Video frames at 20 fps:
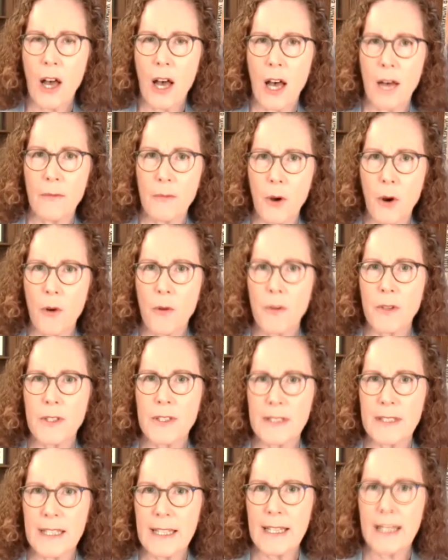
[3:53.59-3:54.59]
of
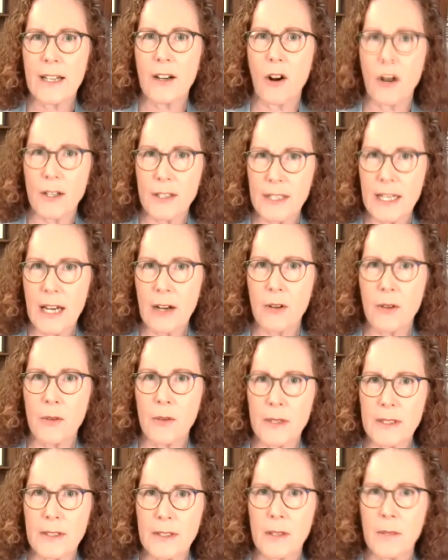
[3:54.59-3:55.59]
overseeing our
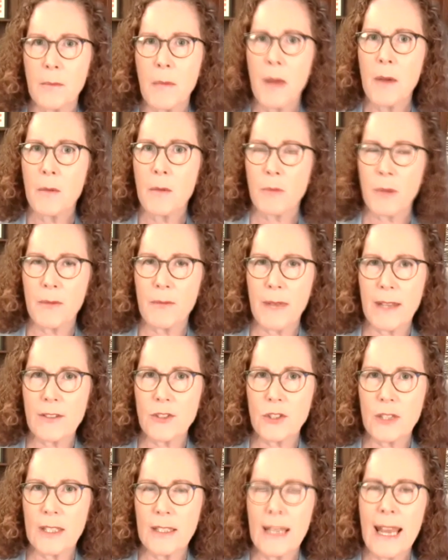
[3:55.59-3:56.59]
terrorism
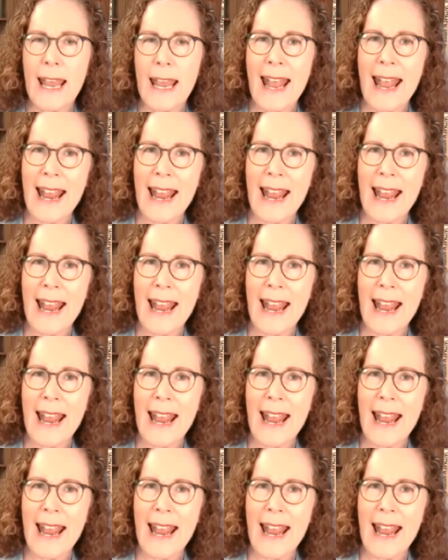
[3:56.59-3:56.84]
prevention?